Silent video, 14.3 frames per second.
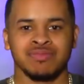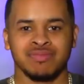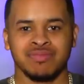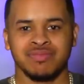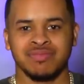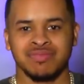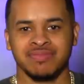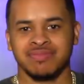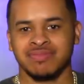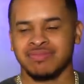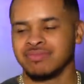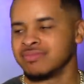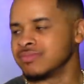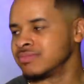
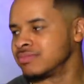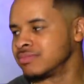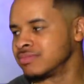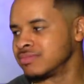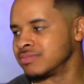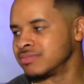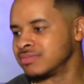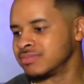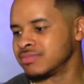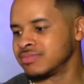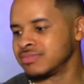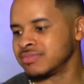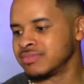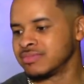
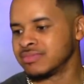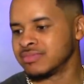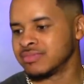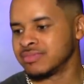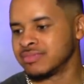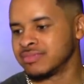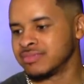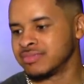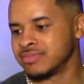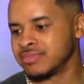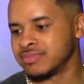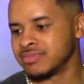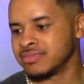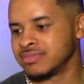
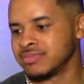(not speaking)